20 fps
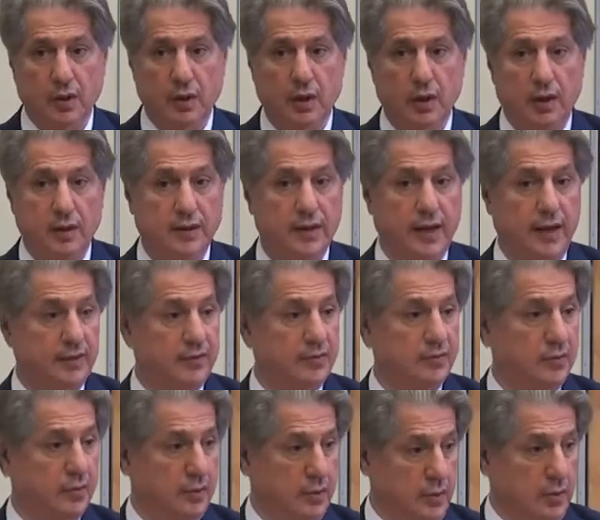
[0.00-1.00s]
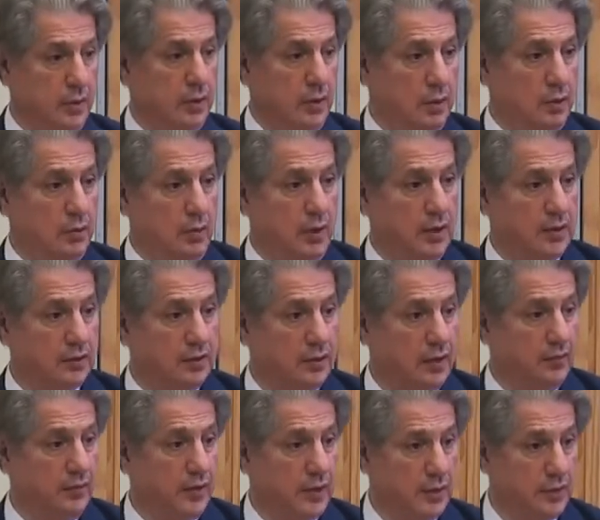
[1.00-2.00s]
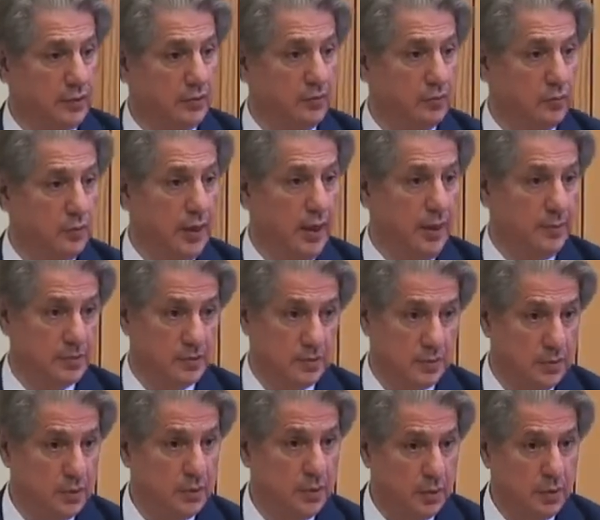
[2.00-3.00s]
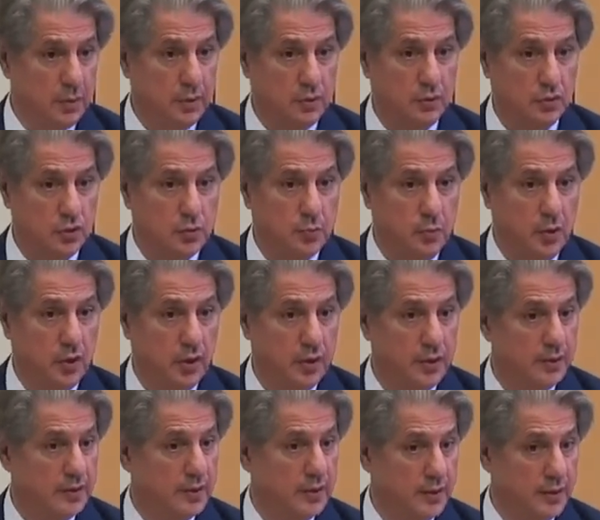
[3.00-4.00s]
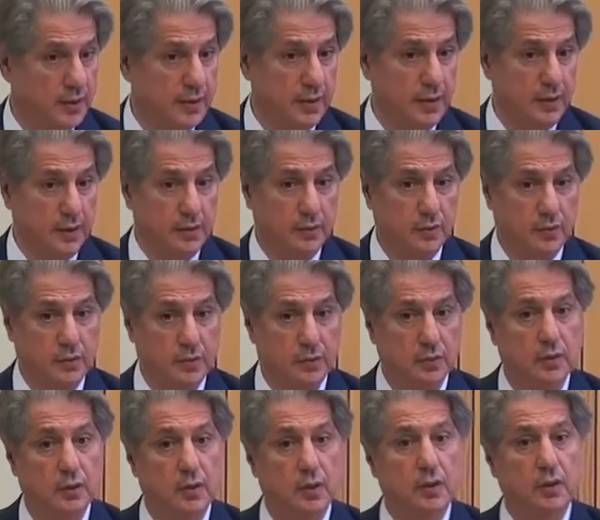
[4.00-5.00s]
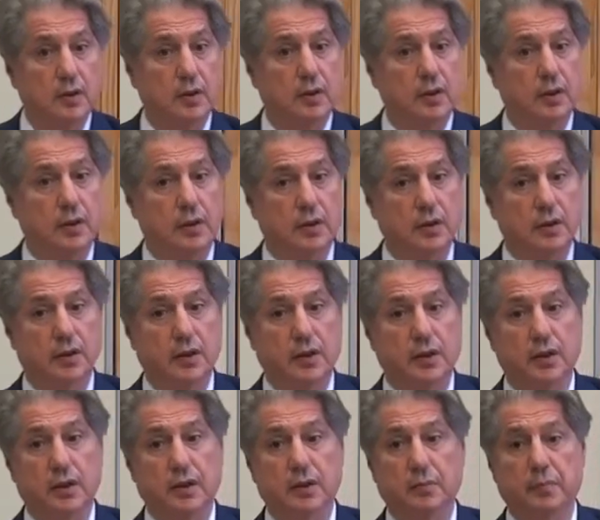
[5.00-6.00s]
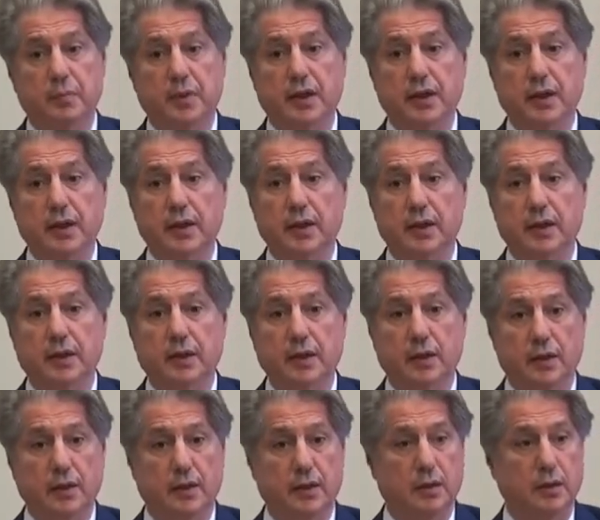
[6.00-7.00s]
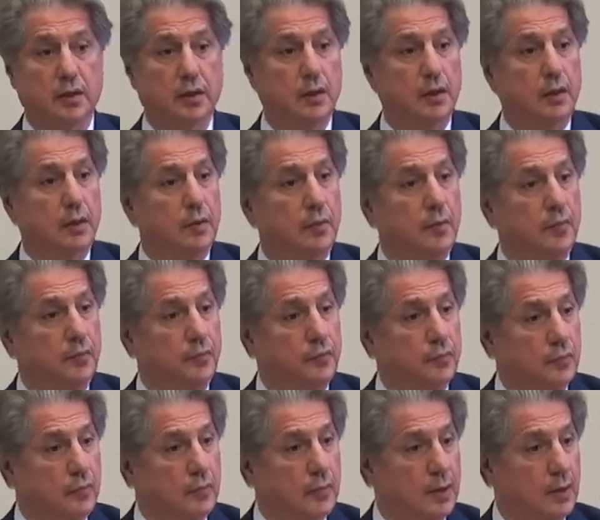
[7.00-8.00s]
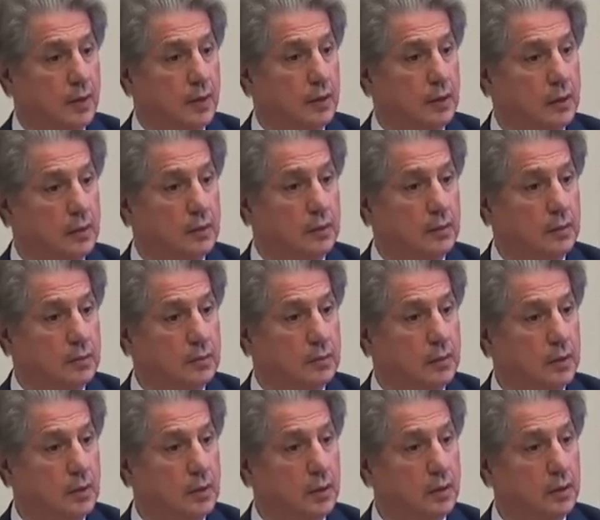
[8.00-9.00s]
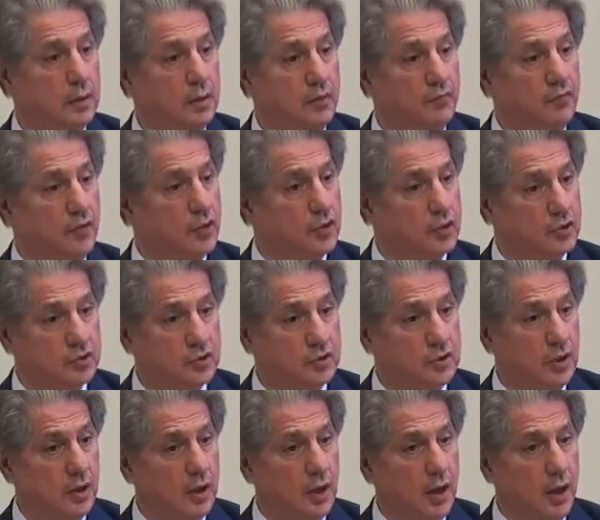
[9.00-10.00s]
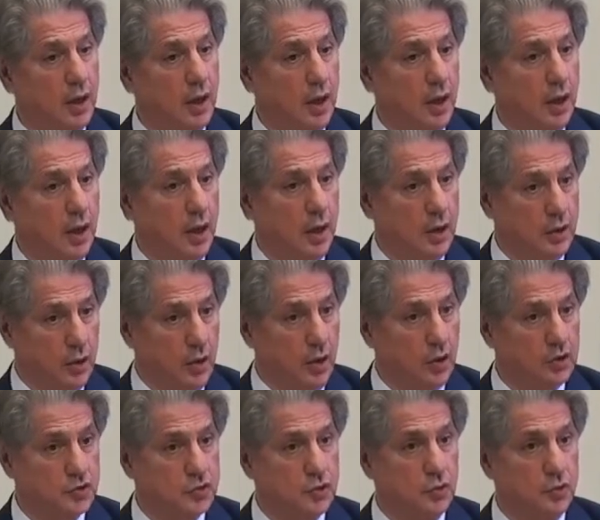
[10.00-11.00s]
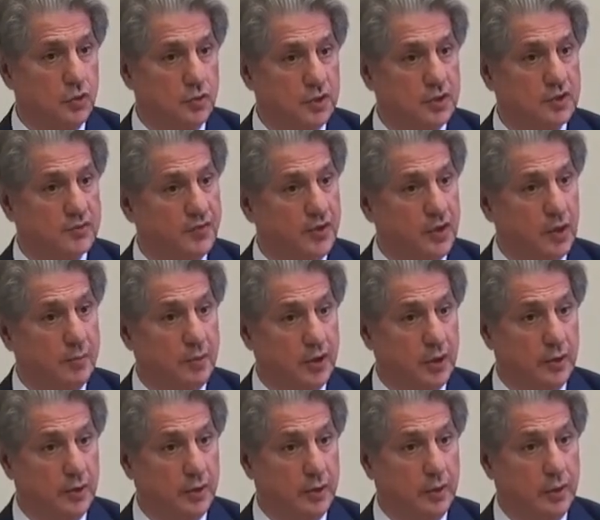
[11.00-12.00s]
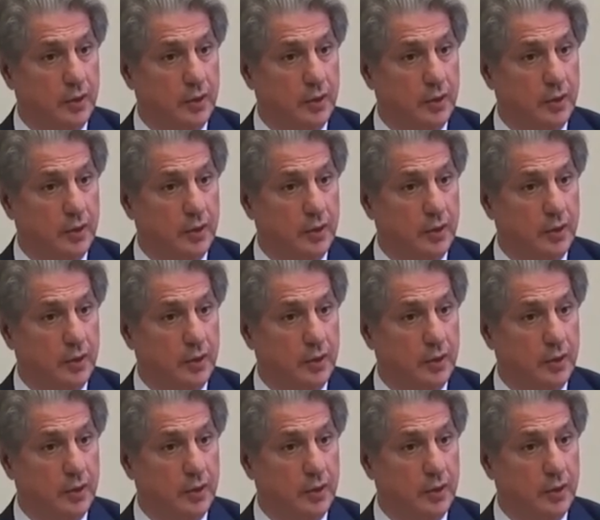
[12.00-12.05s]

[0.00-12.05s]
and that what Reverend Williams, the small, uh, the, uh, the in the beginning uh, uh, focused on also this phenomenon